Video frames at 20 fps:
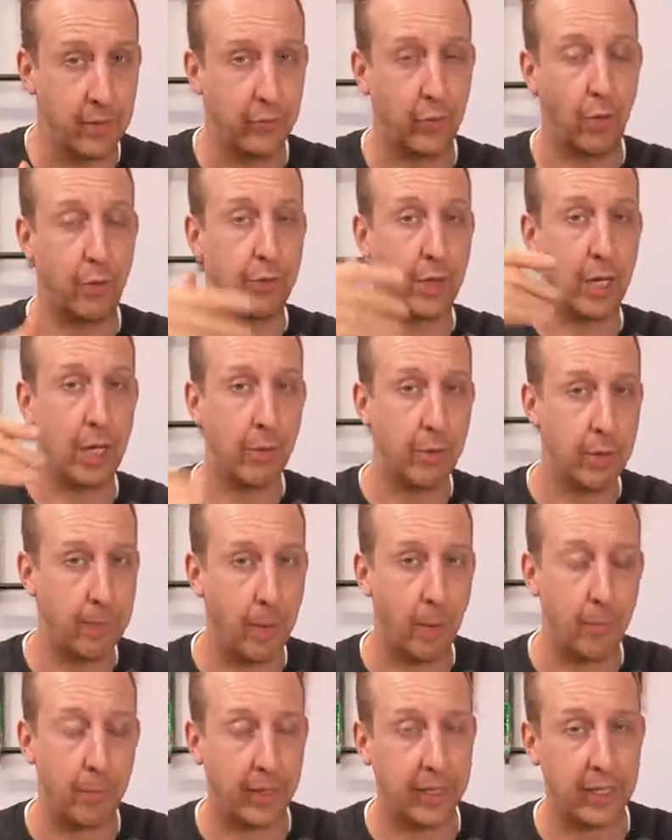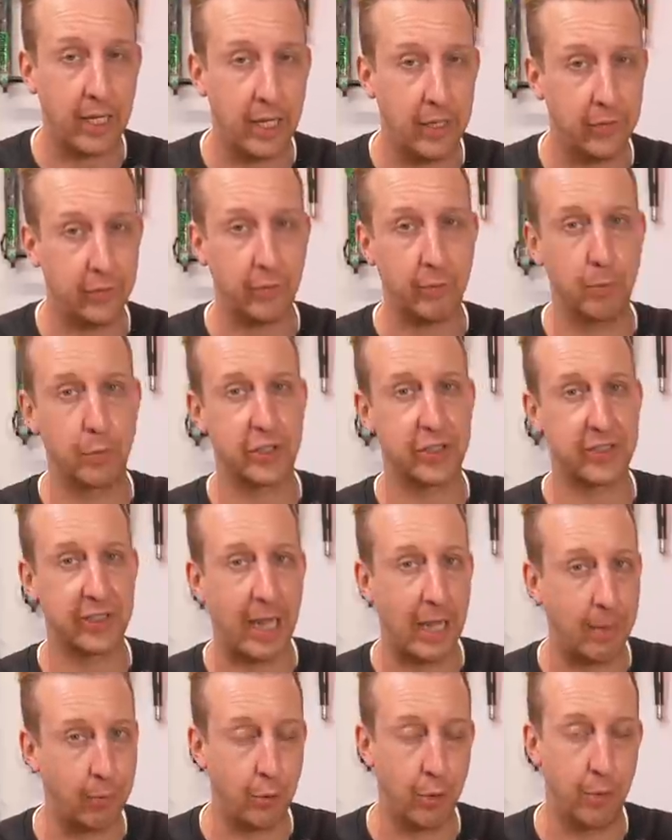So the lower the bottom bracket is, the more
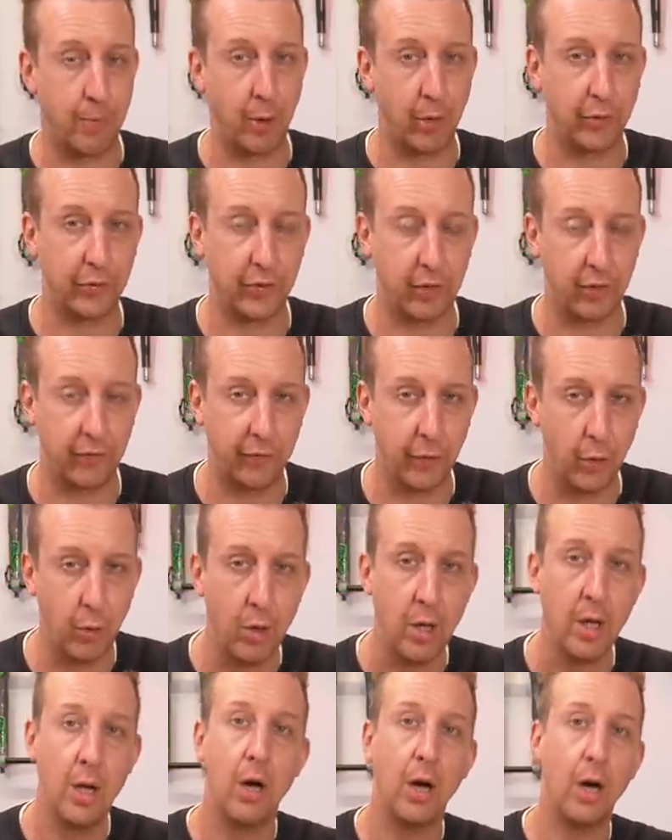stable your bike's gonna feel.